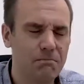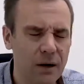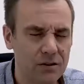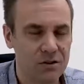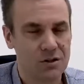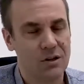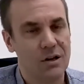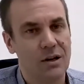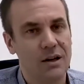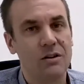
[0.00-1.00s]
but
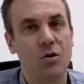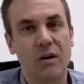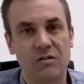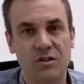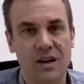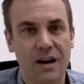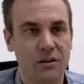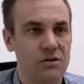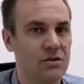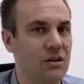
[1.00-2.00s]
it's always a challenge.